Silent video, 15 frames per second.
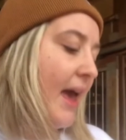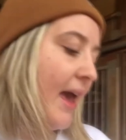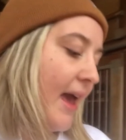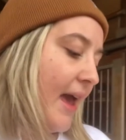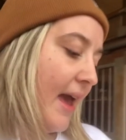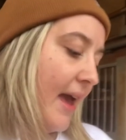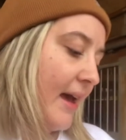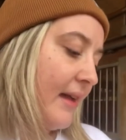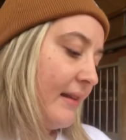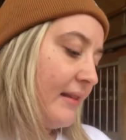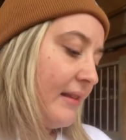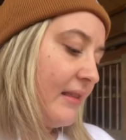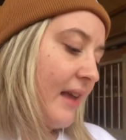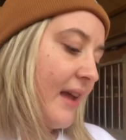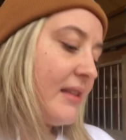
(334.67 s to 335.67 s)
and
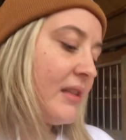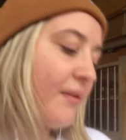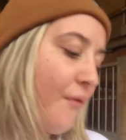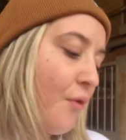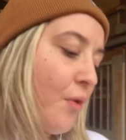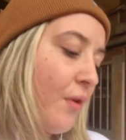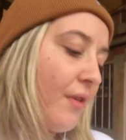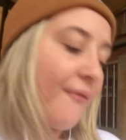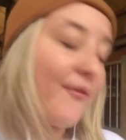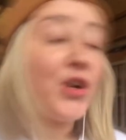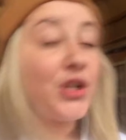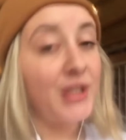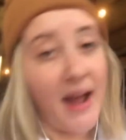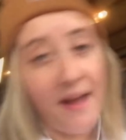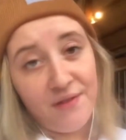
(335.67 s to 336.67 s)
that's for the
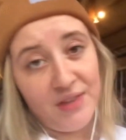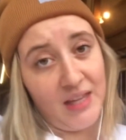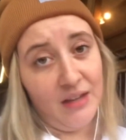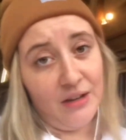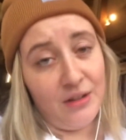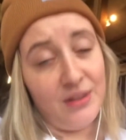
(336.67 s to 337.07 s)
first half of the year.